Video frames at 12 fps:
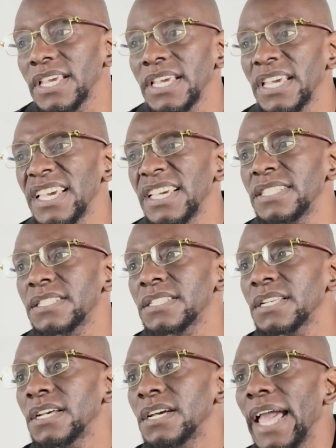is
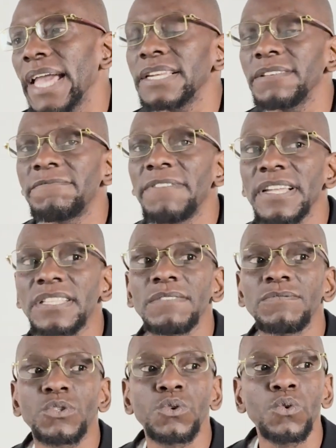an
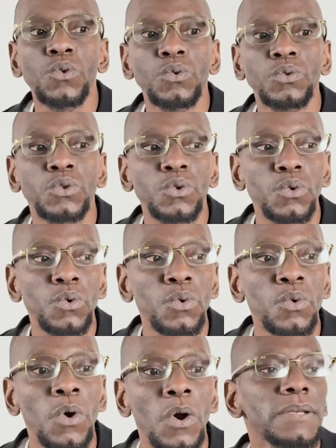effective tool
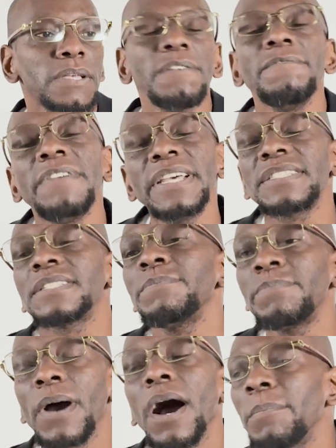to convince
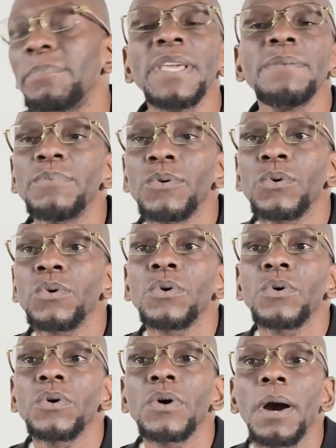a people,
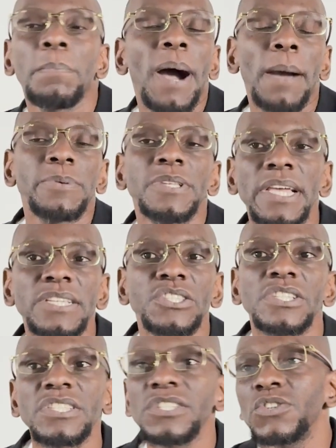a
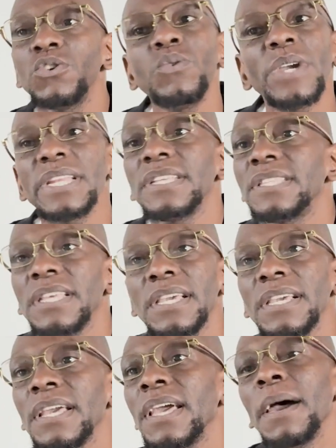population, to do
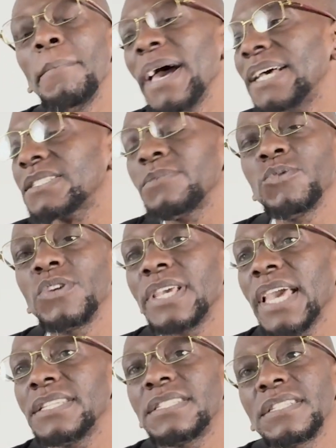anything. Mass
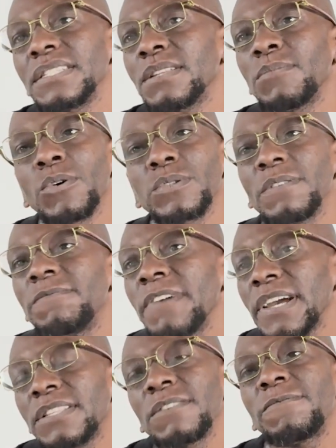communication is the most
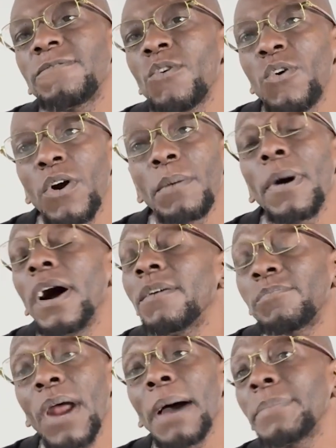effective form
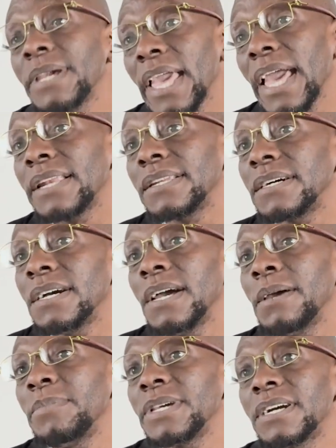of propaganda,
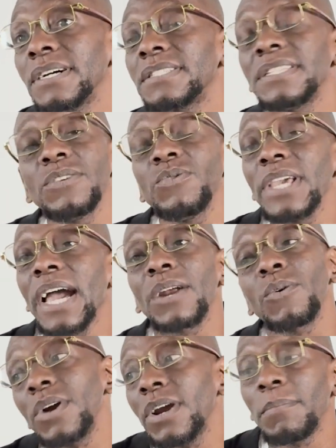because then you ain't got to
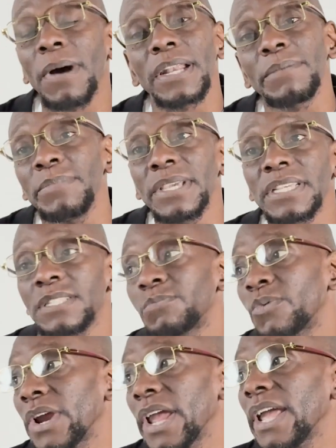worry about it being
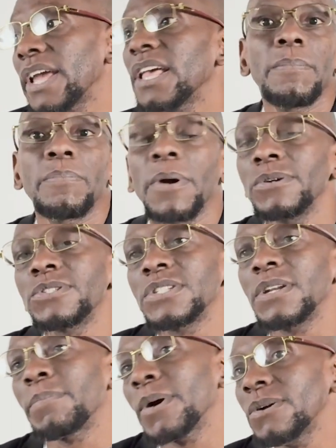spread person
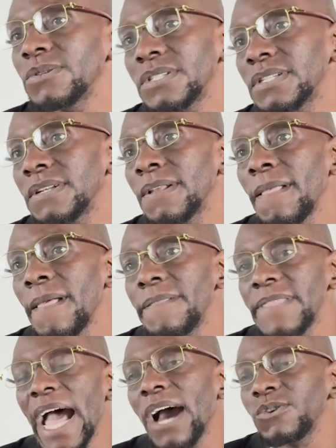to person.
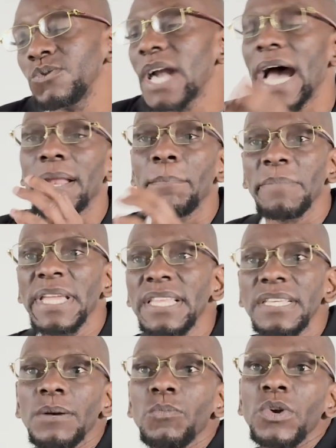Now you got a
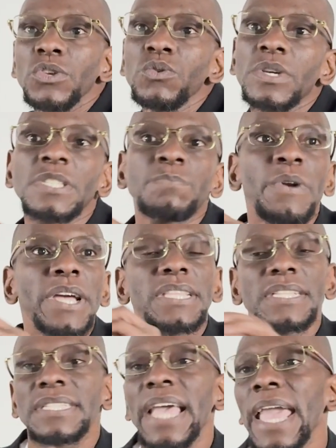medium where you can spread
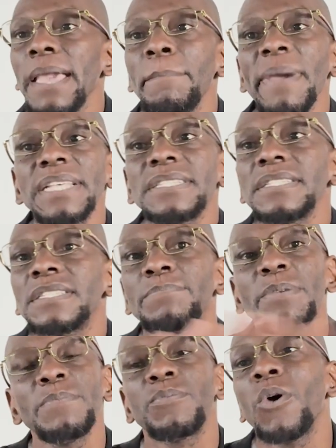the same message to
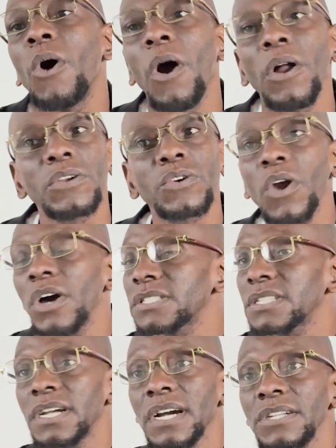people all
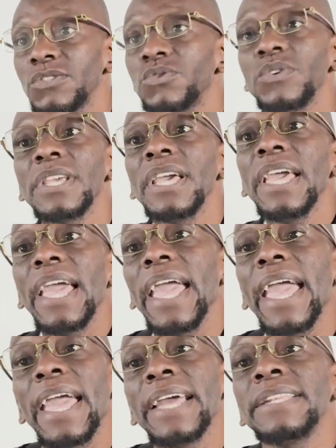across the country
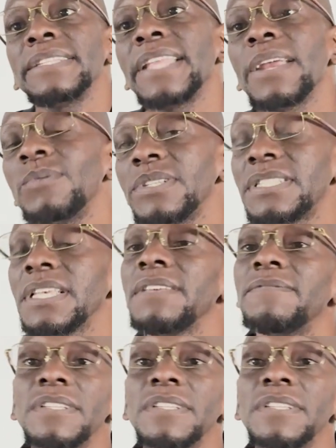and they receive